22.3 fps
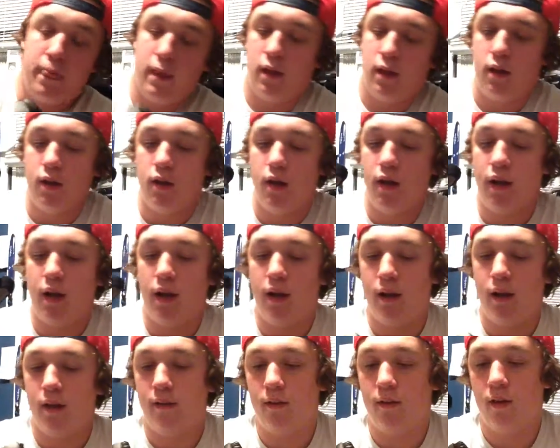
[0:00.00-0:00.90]
Good.
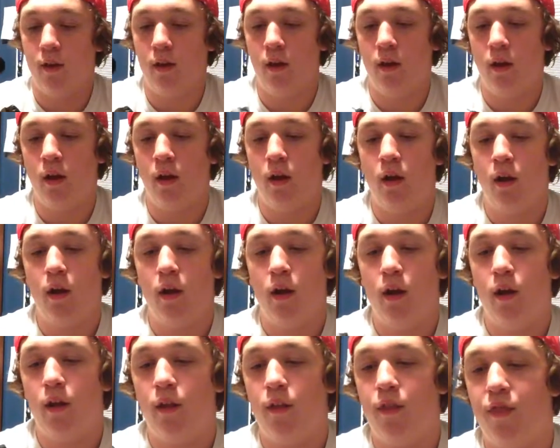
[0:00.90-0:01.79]
It's
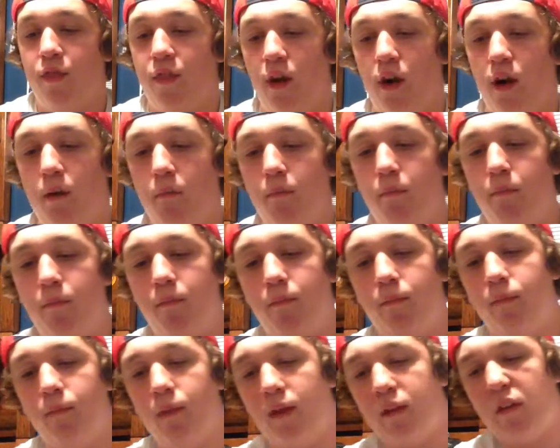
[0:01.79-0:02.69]
thumb.
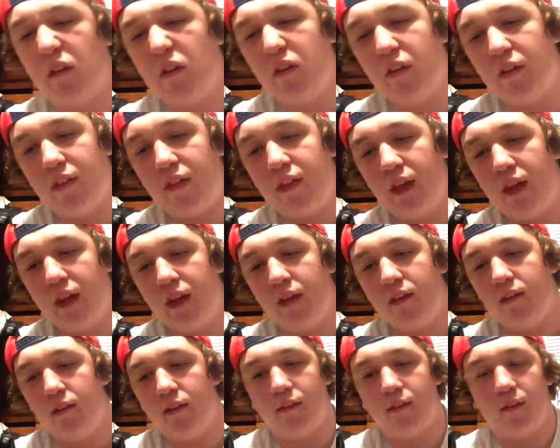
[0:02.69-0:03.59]
That's the only thing
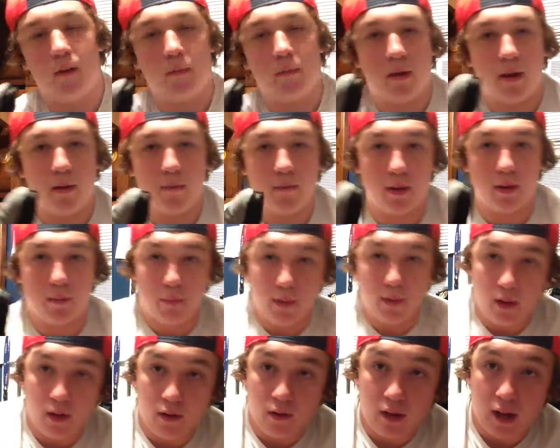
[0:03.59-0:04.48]
is the thumb comes up a
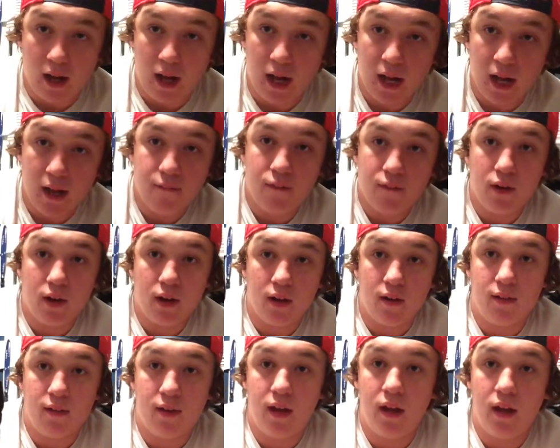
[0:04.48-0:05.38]
little high if you
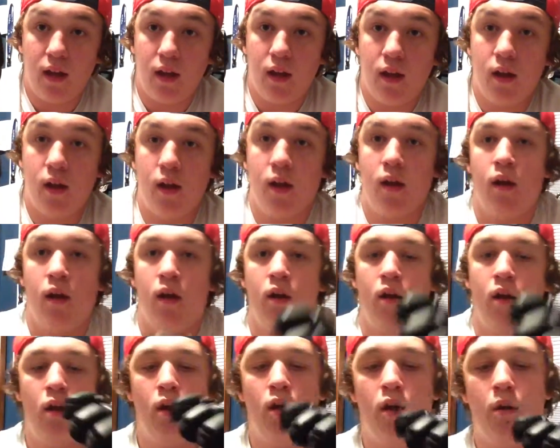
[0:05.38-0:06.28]
could see.
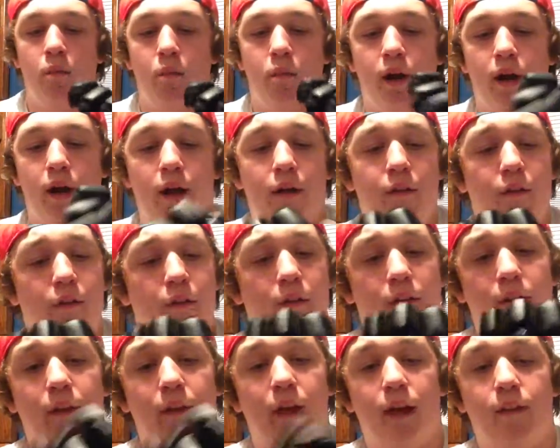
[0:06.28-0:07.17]
But other
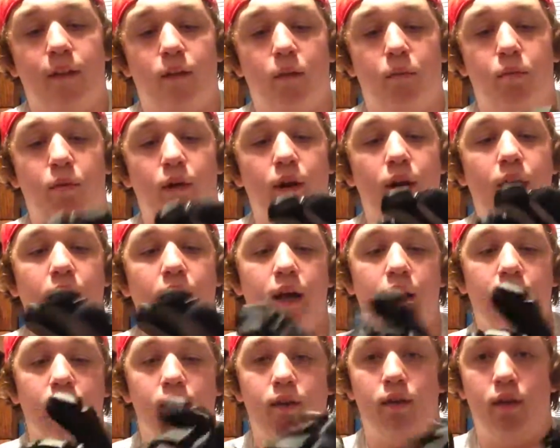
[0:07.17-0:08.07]
than that, they're pretty
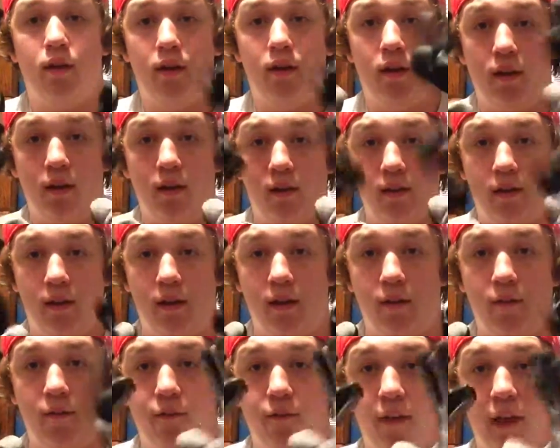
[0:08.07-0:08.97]
nice. See
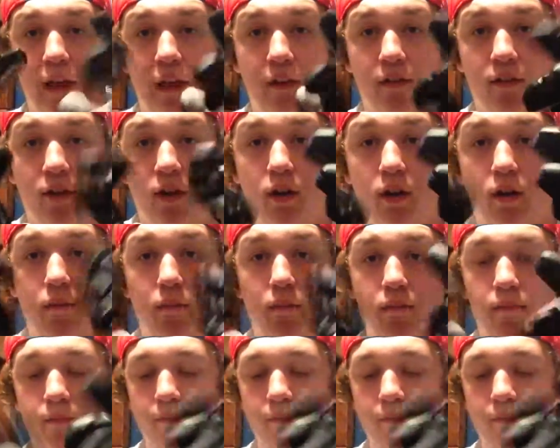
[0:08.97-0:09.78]
the flex on them.